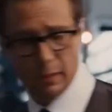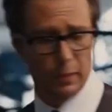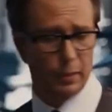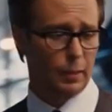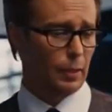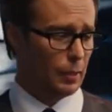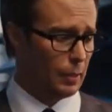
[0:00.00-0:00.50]

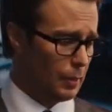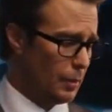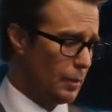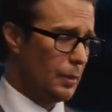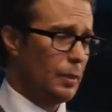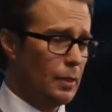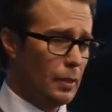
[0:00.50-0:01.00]

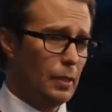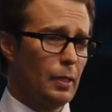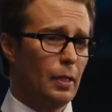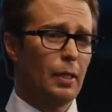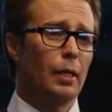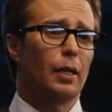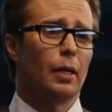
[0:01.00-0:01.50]

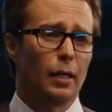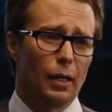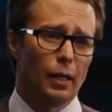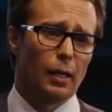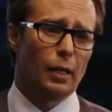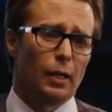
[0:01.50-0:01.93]
(silence)